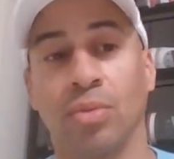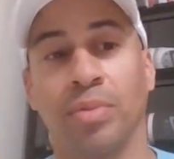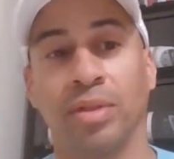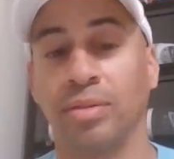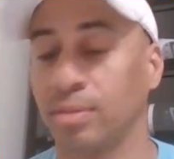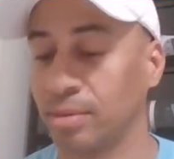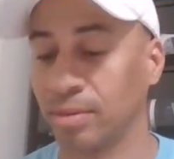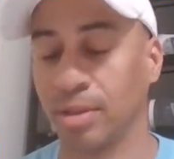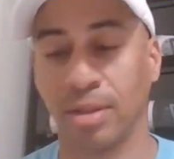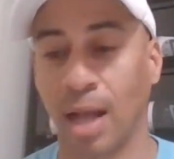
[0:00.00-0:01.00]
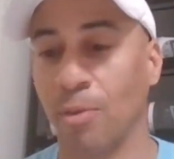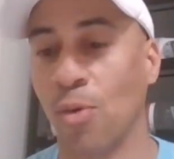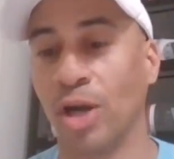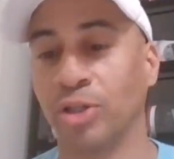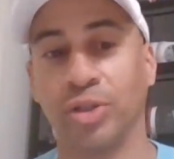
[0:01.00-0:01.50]
But I'm
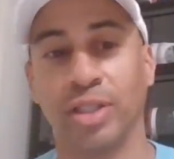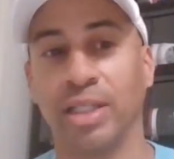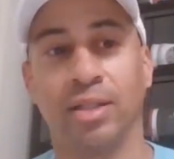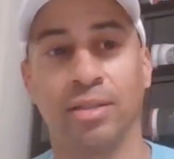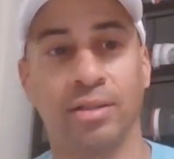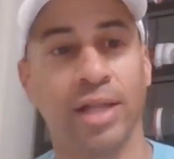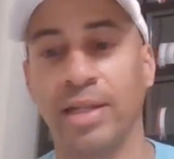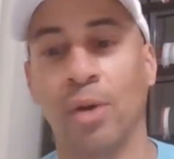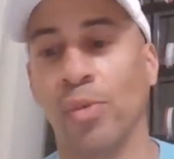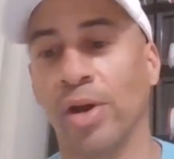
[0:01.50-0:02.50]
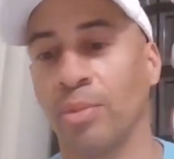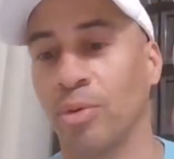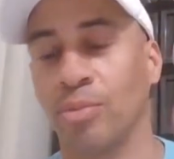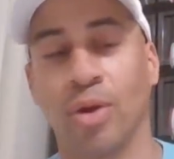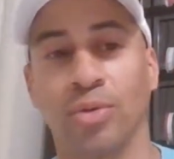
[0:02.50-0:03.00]
quite sure they're not
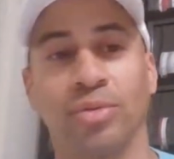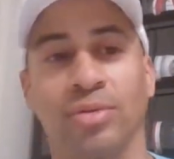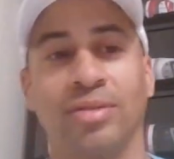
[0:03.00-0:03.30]
wearable, bro.